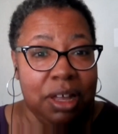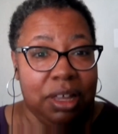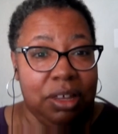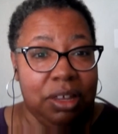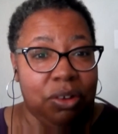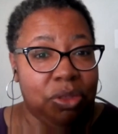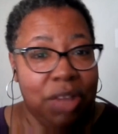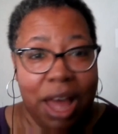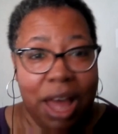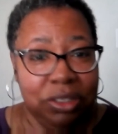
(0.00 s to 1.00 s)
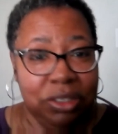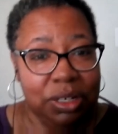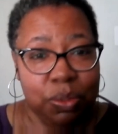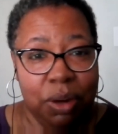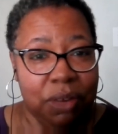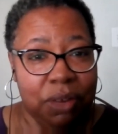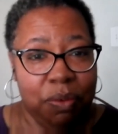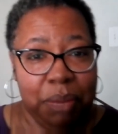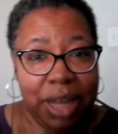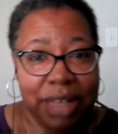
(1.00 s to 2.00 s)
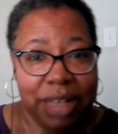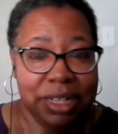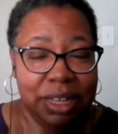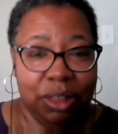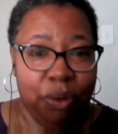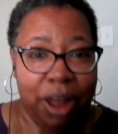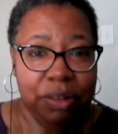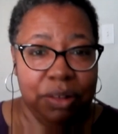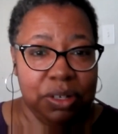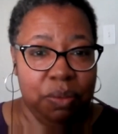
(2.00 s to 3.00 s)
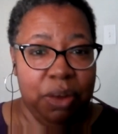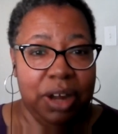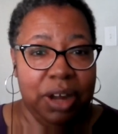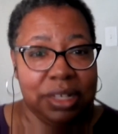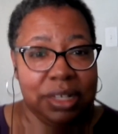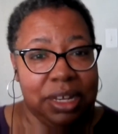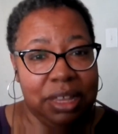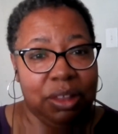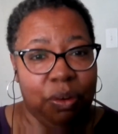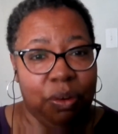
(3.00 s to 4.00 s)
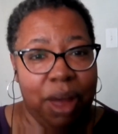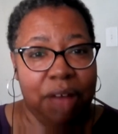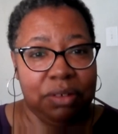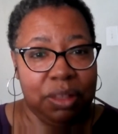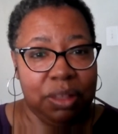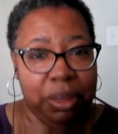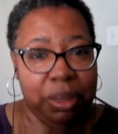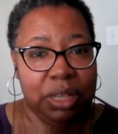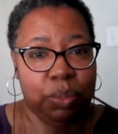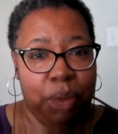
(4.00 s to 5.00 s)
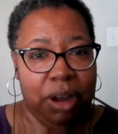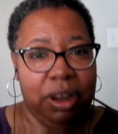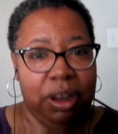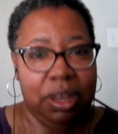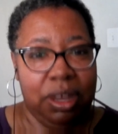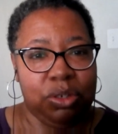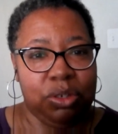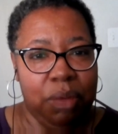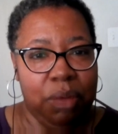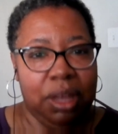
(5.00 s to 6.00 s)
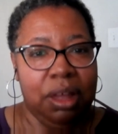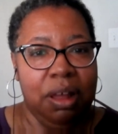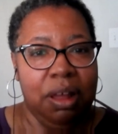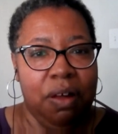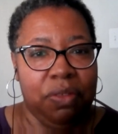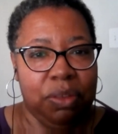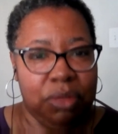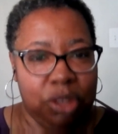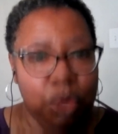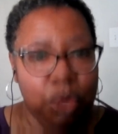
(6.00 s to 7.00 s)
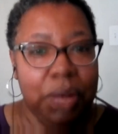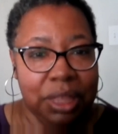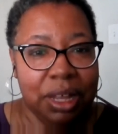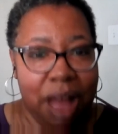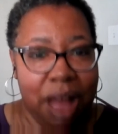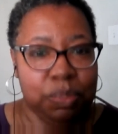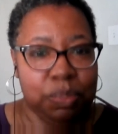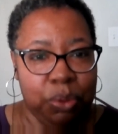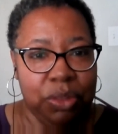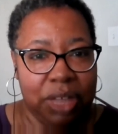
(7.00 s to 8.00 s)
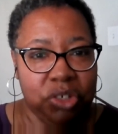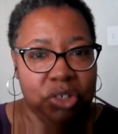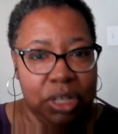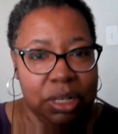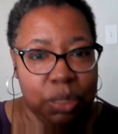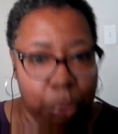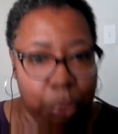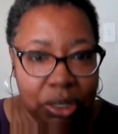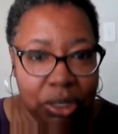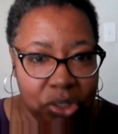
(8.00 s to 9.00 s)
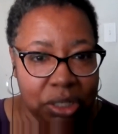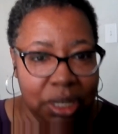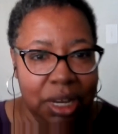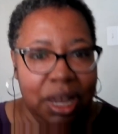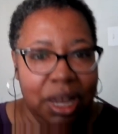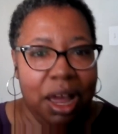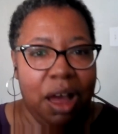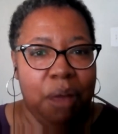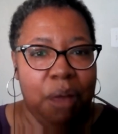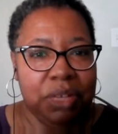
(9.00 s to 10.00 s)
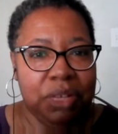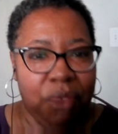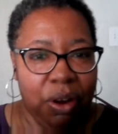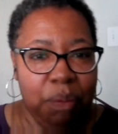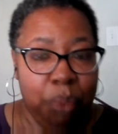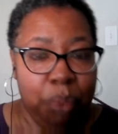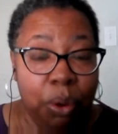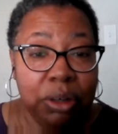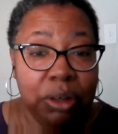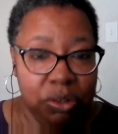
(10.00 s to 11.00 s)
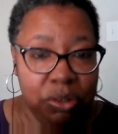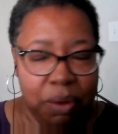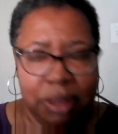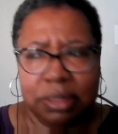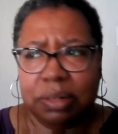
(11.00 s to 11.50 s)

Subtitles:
your theology is wonderful, but it has to hit the ground somewhere, and it has to hit the ground in the place where it is doing the gospel that Jesus preached is very important to us.